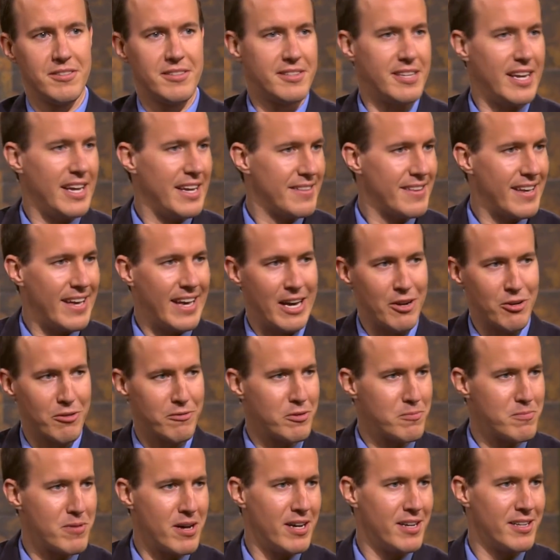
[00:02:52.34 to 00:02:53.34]
take that out of
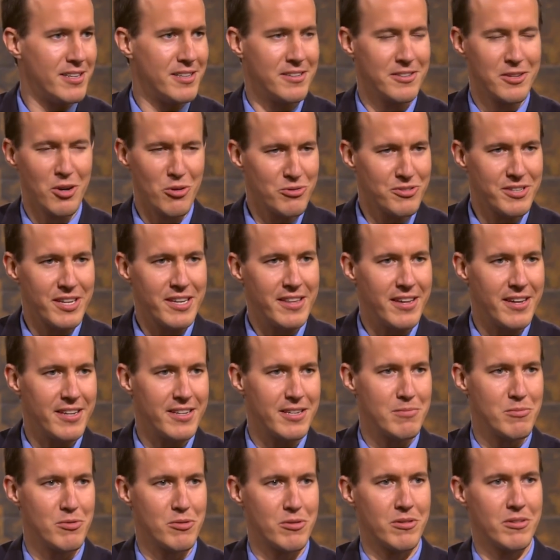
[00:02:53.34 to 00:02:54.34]
your mind, don't say that
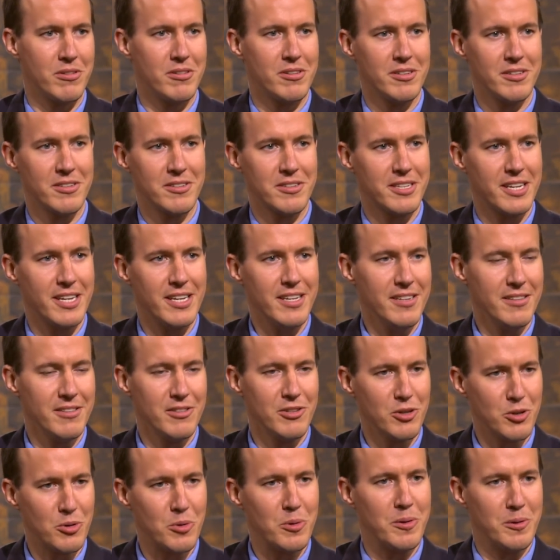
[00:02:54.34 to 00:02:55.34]
anymore. Okay,
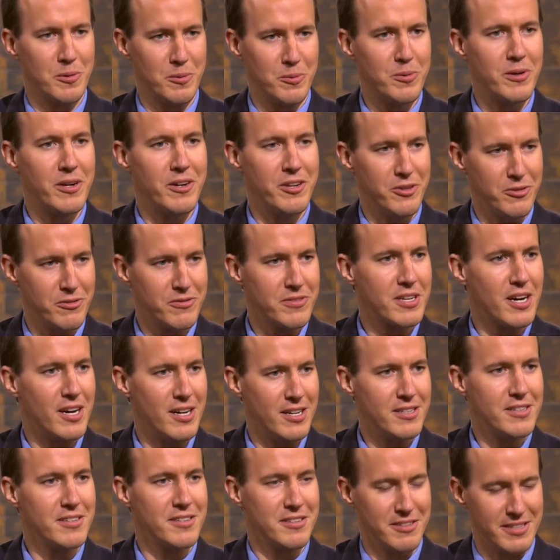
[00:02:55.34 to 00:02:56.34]
look where you've
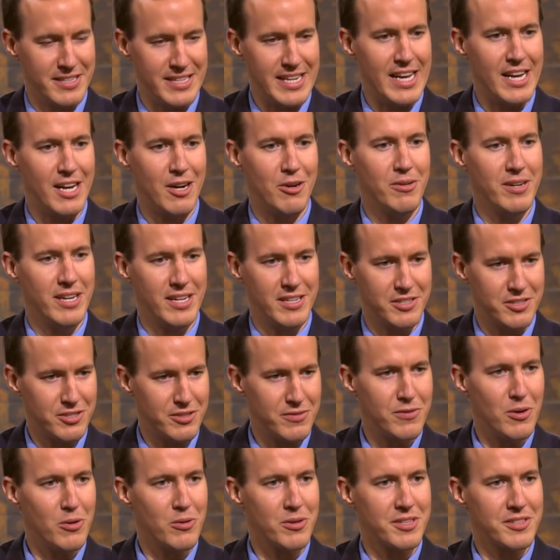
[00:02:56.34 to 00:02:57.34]
gone now and
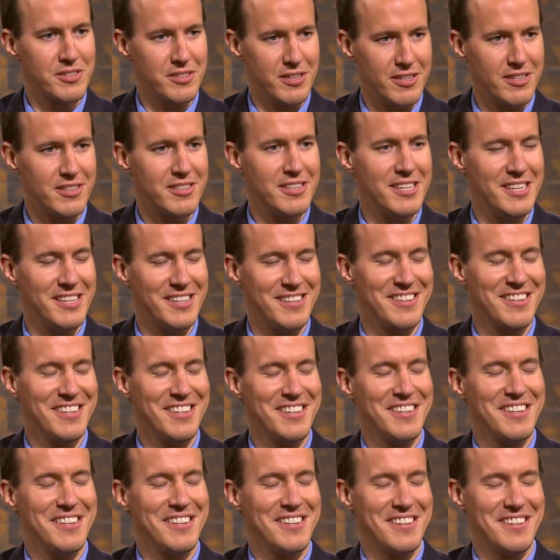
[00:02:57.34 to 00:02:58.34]
just focus on today.
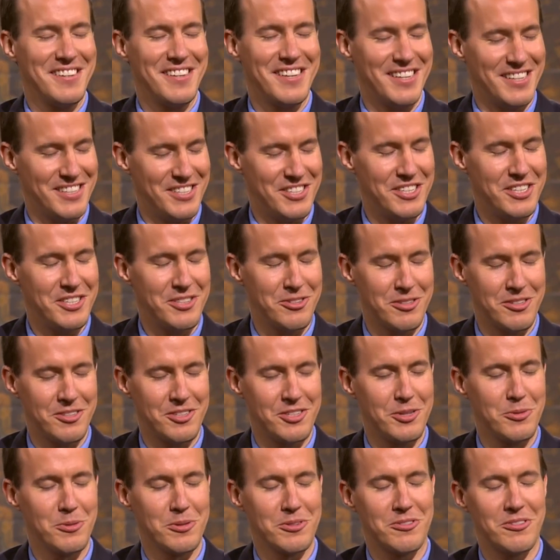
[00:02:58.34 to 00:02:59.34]
And she's,
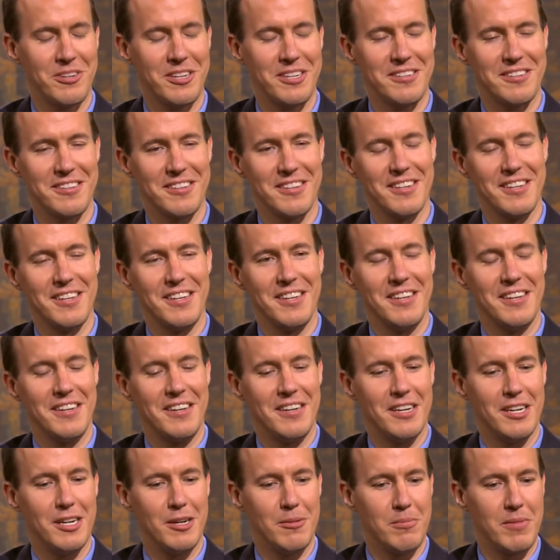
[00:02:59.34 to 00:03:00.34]
she was right.
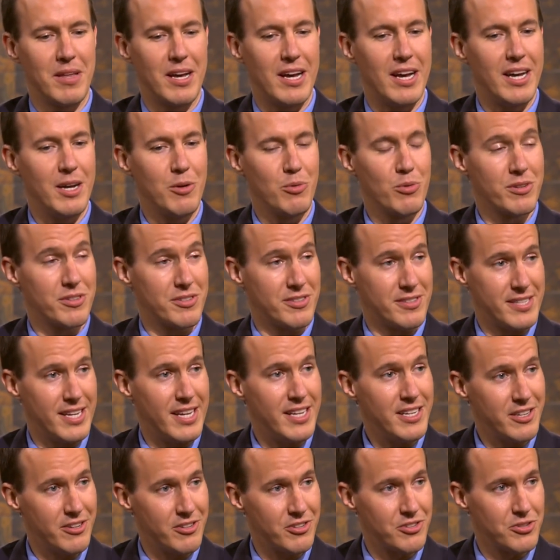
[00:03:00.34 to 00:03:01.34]
Um, I was
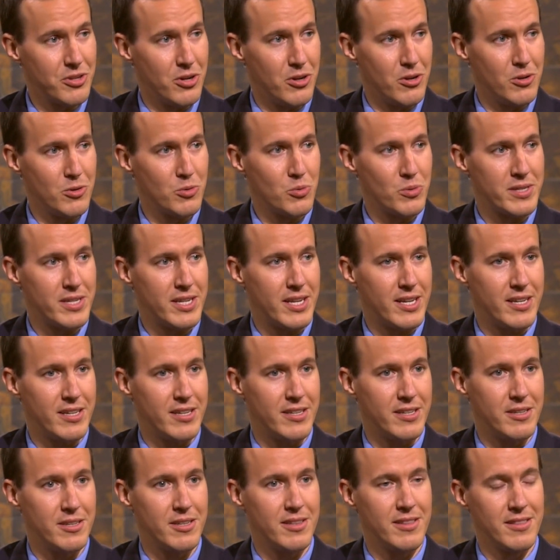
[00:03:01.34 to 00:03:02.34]
ten years old when
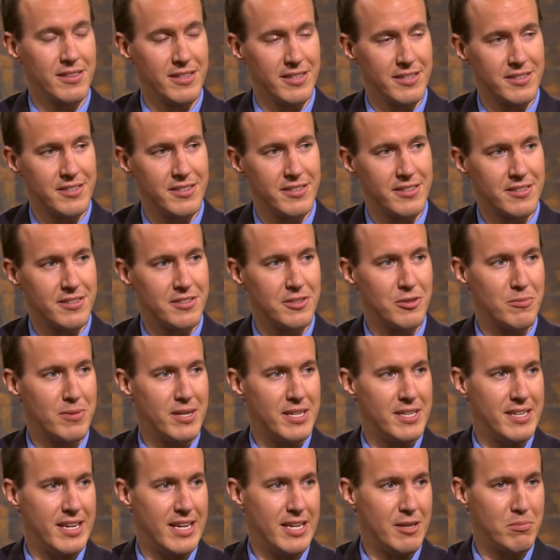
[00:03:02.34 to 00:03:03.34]
I listened to
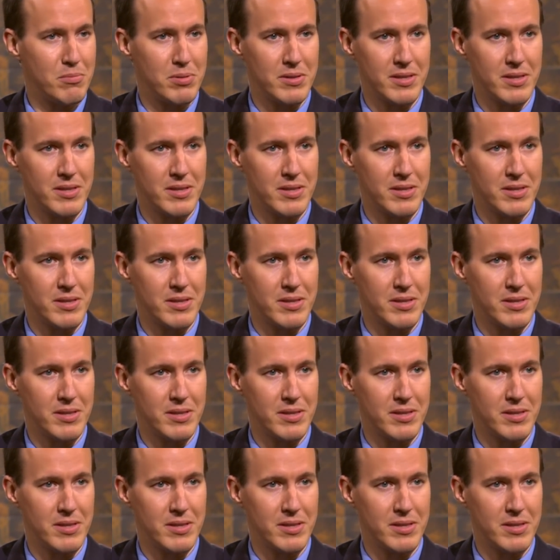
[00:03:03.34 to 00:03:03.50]
my dad